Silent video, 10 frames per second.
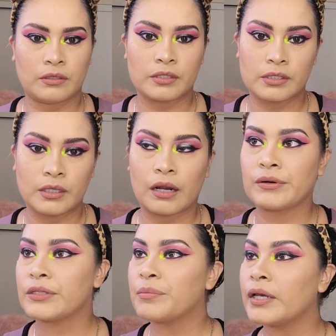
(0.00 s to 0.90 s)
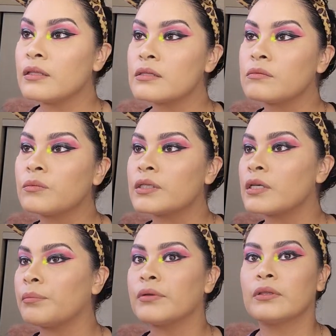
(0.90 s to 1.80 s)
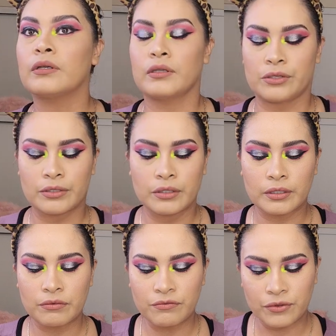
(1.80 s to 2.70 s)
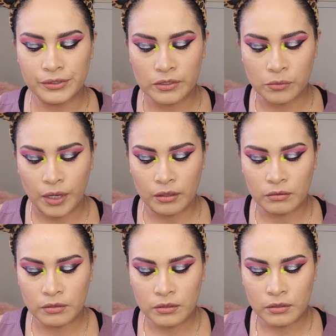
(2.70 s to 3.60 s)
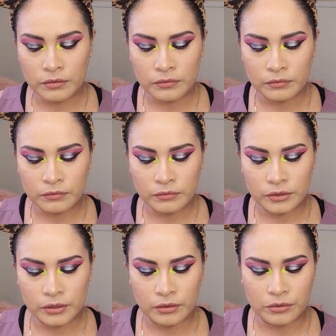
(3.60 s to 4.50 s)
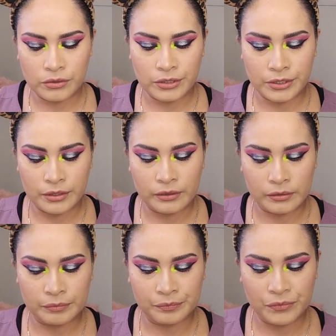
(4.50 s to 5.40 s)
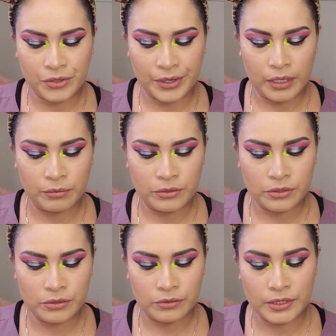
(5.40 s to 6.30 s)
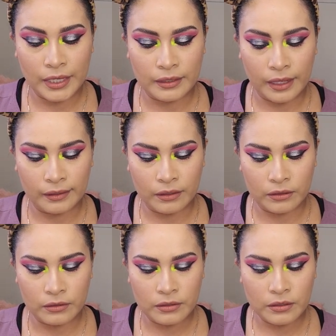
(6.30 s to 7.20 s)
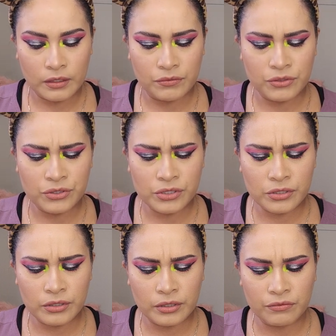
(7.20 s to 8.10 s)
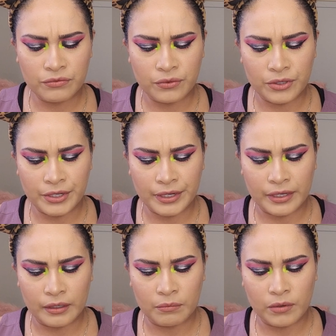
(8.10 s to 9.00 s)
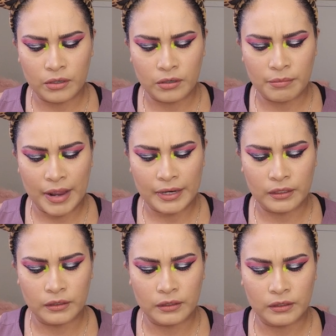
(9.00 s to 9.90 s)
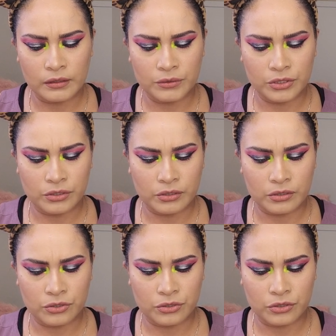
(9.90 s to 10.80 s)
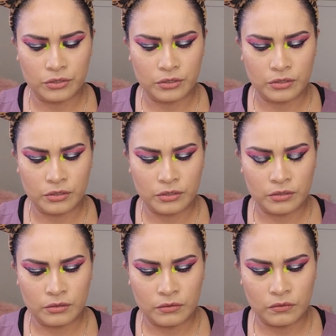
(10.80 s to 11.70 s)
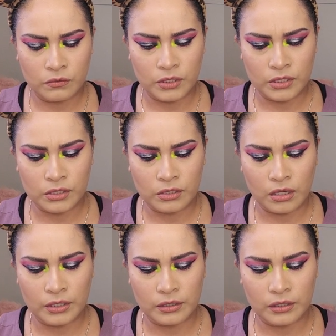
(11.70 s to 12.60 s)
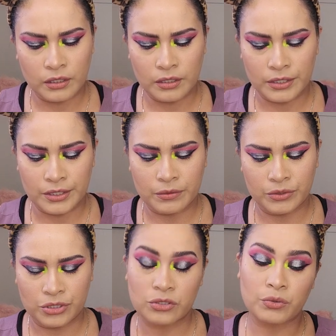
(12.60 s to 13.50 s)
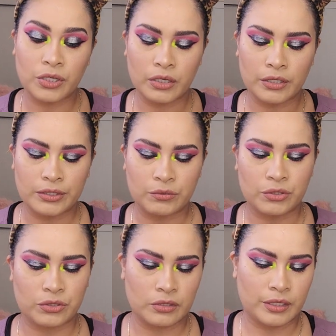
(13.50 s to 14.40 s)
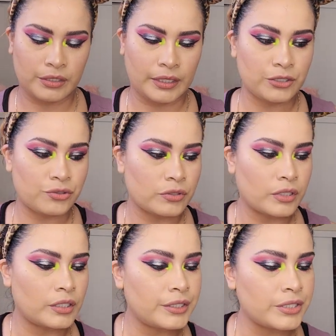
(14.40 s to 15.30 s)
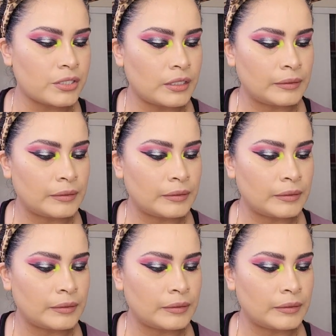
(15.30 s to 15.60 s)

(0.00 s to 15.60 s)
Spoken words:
it's an hour. Depends on what type of look you're looking for as well. You know, you're able to take that long. If you're just looking for a monochromatic look, which is just one solid color, which is 3 colors, which is like natural colors,